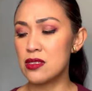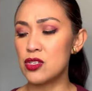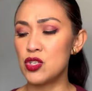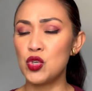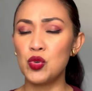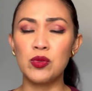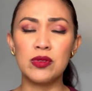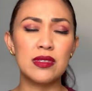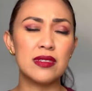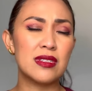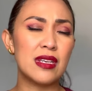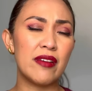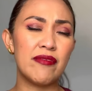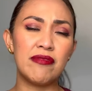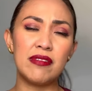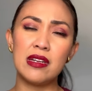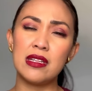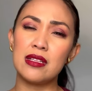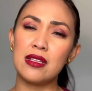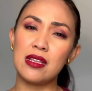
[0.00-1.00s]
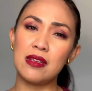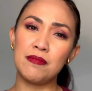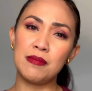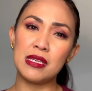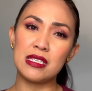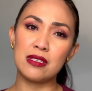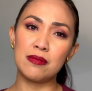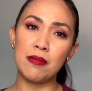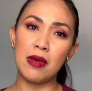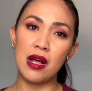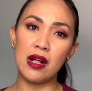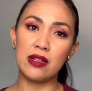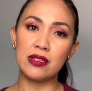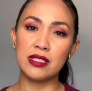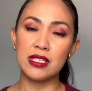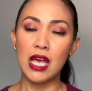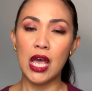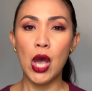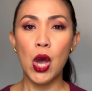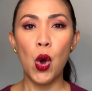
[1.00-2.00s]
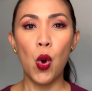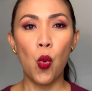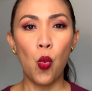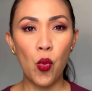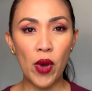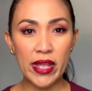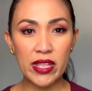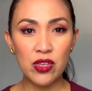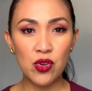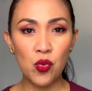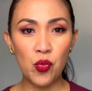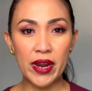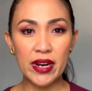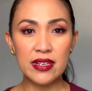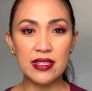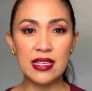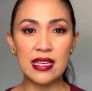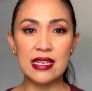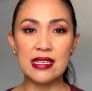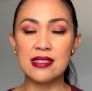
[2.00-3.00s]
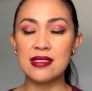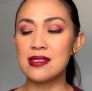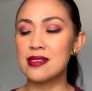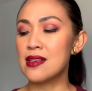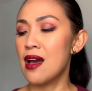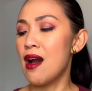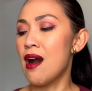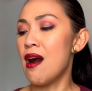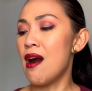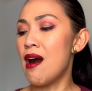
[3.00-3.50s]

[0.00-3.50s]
You will definitely be smelled when you wear this.